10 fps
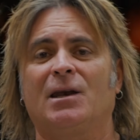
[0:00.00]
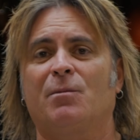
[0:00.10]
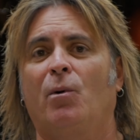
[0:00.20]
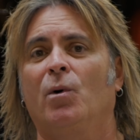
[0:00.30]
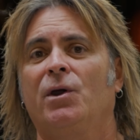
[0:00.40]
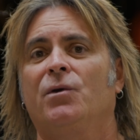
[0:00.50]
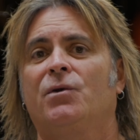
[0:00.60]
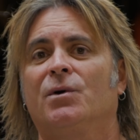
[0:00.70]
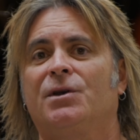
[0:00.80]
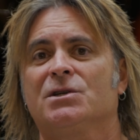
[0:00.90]
and to point you
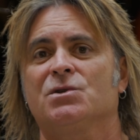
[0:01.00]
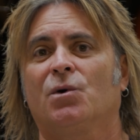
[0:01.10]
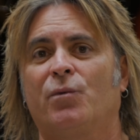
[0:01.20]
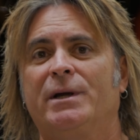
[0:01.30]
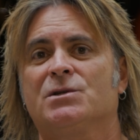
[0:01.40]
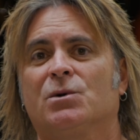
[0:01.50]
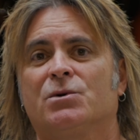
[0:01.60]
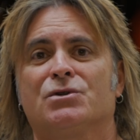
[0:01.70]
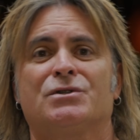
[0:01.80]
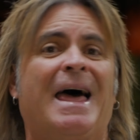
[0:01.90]
to additional
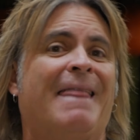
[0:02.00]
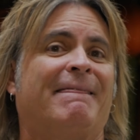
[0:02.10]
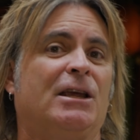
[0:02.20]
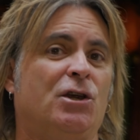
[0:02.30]
resources that